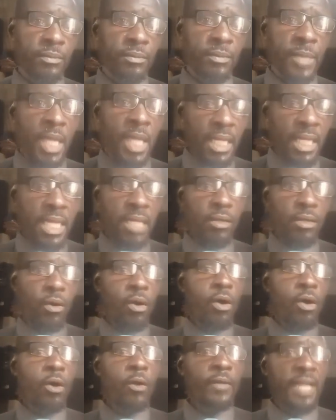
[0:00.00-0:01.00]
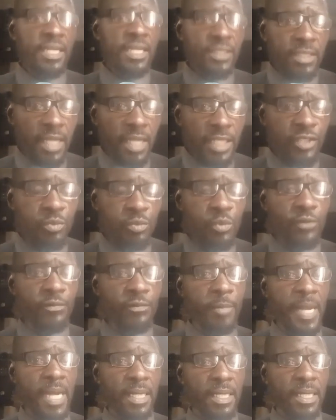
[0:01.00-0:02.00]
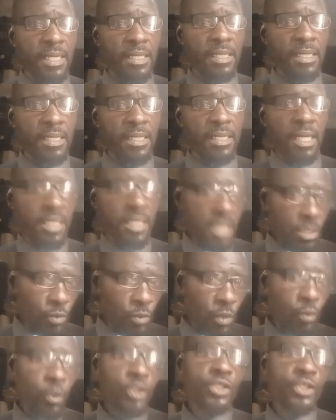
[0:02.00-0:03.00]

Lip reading: And then all Nigerians move back, and then we watch